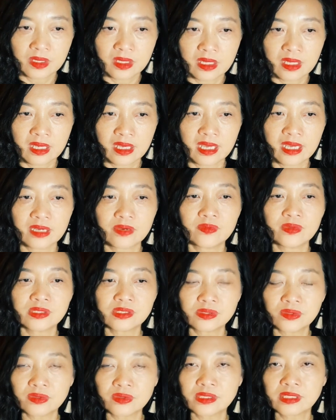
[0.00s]
And
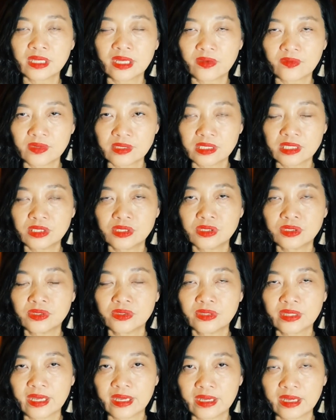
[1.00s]
resource acquisition
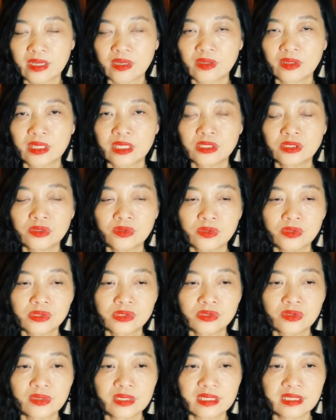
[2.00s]
and allocation
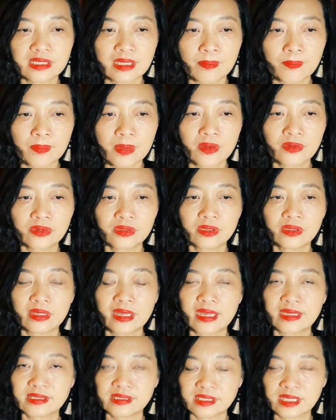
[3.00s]
also is about the
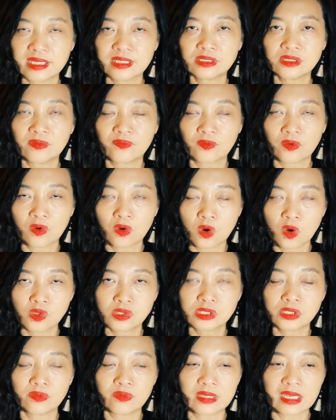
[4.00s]
extent of
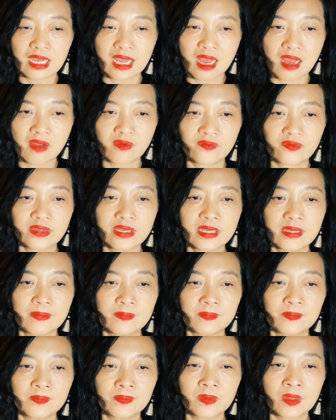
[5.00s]
cost recovery.
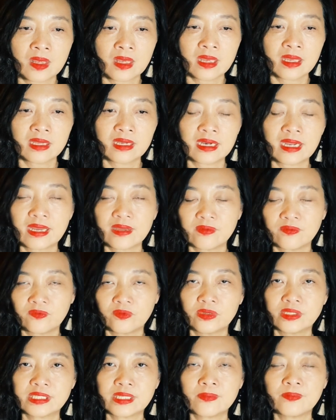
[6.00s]
Like, for
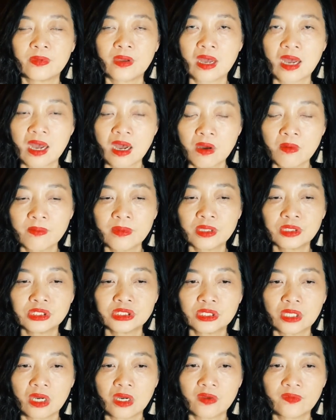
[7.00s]
example, how much
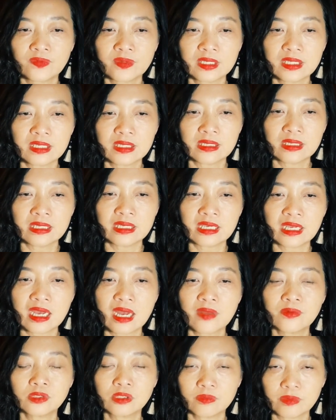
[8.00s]
of the
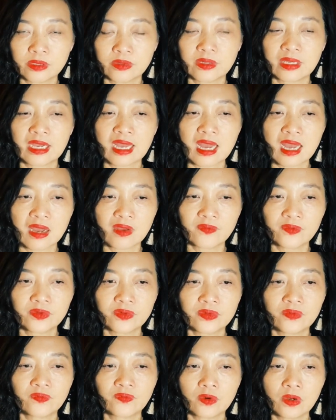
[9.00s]
income to be recovered
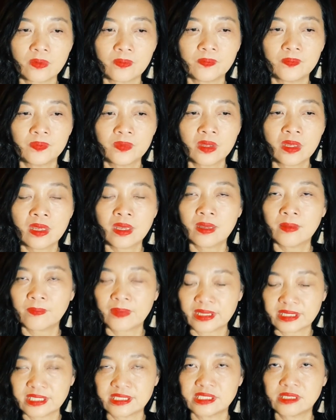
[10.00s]
from
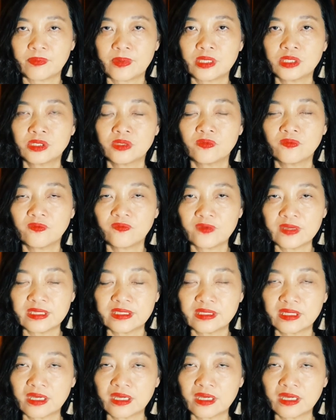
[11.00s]
participation fees.